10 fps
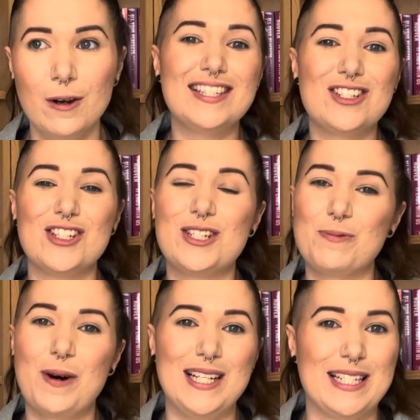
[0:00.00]
It's just a
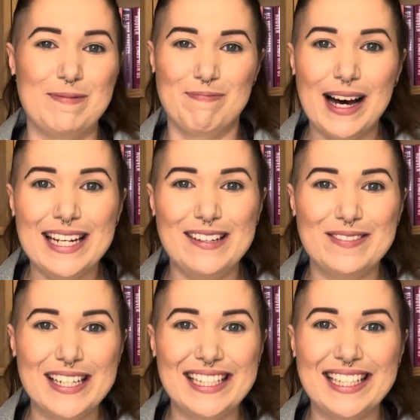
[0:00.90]
waste of money,
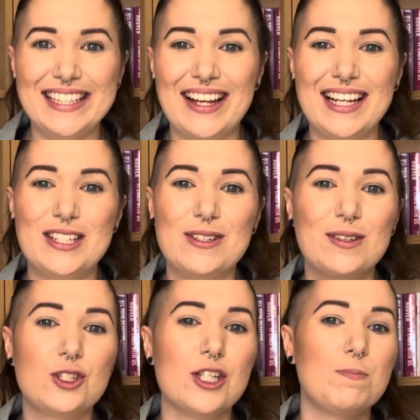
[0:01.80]
really. Like,
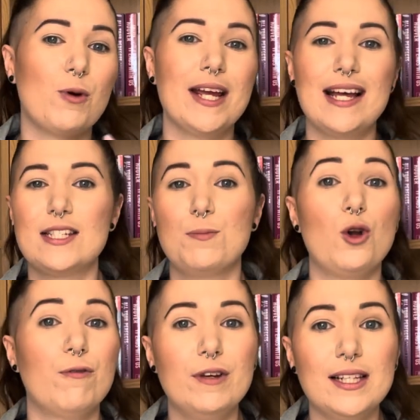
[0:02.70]
just bring out some
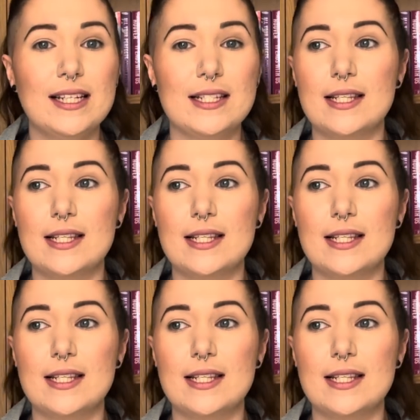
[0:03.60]
novellas.